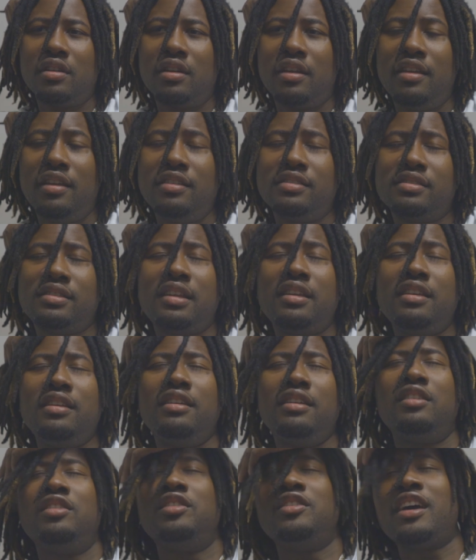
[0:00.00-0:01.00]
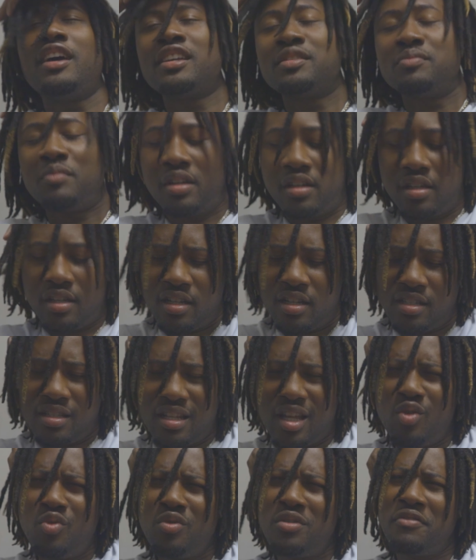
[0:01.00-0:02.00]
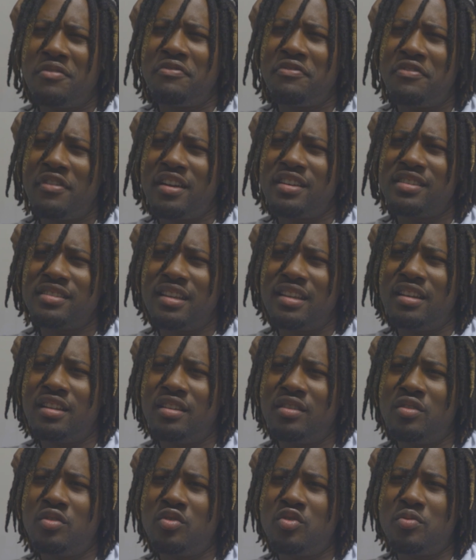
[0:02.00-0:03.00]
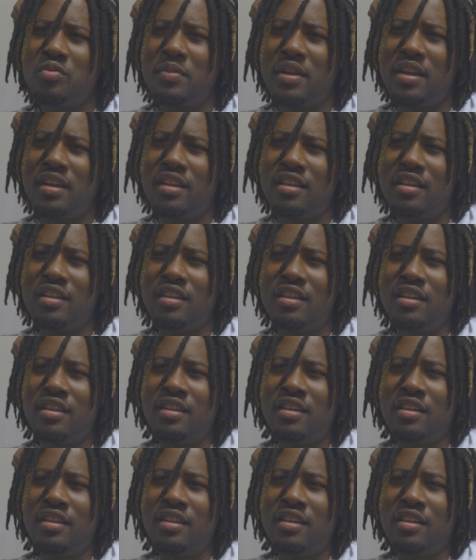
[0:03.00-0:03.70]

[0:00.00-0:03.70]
He say he on um, my cousin like, who the fuck is that little dude, man?